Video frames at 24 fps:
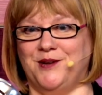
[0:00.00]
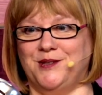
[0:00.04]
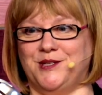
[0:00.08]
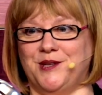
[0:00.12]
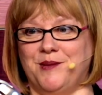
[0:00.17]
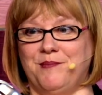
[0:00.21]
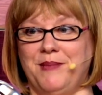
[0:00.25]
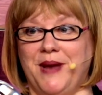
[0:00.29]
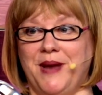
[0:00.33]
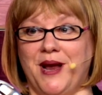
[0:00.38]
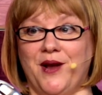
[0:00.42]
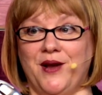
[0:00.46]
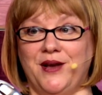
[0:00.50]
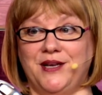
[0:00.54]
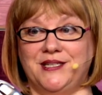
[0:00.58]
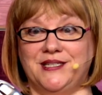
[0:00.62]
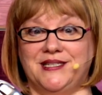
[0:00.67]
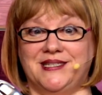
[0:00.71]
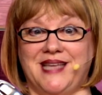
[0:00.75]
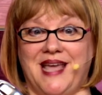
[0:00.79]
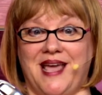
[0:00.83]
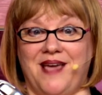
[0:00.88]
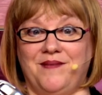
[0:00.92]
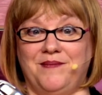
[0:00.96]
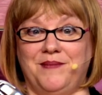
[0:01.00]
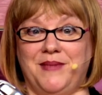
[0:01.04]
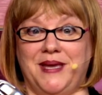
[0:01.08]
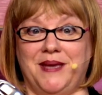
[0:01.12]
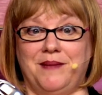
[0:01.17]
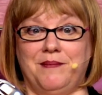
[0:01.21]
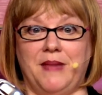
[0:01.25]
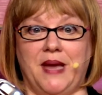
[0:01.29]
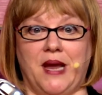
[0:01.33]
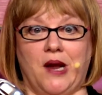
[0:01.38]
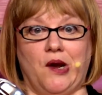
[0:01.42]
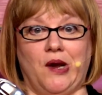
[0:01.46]
So Mary just gave me
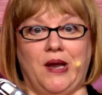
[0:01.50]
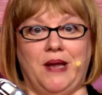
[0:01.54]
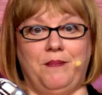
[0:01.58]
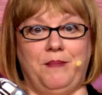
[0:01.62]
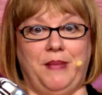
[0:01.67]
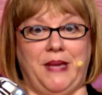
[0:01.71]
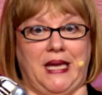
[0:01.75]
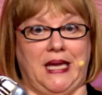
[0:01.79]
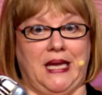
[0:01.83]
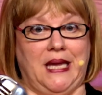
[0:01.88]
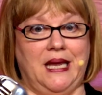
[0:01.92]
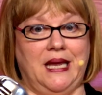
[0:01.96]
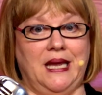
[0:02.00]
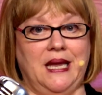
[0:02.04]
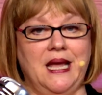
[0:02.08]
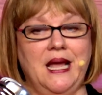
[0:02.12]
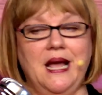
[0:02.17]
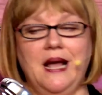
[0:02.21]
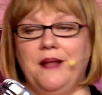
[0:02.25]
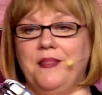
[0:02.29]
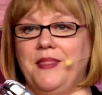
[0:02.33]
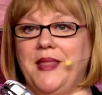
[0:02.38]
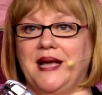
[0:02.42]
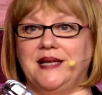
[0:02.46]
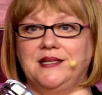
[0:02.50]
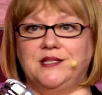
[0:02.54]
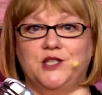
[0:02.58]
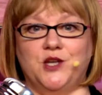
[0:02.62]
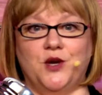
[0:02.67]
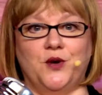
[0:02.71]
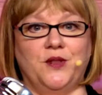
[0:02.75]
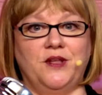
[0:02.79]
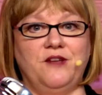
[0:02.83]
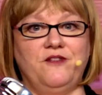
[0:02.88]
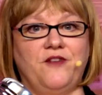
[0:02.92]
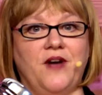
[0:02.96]
Mary B, and that's
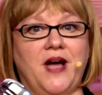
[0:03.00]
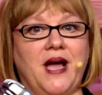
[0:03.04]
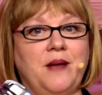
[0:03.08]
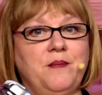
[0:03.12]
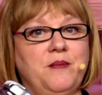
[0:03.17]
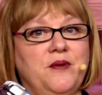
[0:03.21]
totally fine.